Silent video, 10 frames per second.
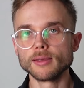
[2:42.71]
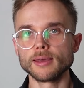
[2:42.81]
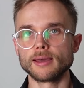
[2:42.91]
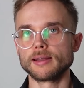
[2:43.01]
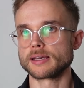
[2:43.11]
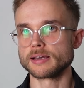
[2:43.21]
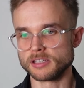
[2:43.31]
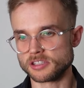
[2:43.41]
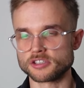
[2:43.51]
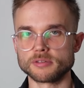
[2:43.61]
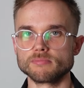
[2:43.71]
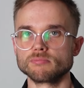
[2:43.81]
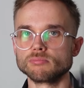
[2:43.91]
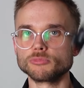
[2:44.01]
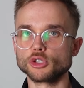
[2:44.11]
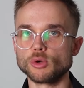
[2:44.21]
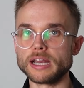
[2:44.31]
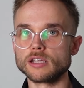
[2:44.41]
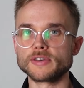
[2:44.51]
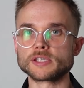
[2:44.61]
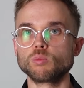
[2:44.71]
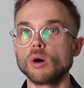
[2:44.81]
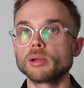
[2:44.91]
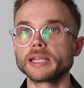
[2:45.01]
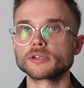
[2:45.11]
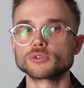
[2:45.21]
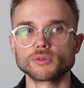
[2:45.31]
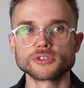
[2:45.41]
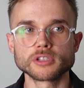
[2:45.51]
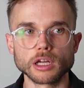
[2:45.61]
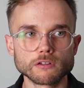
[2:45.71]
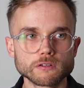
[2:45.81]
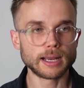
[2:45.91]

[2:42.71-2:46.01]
and it doesn't do any of this wobbling sort of stuff.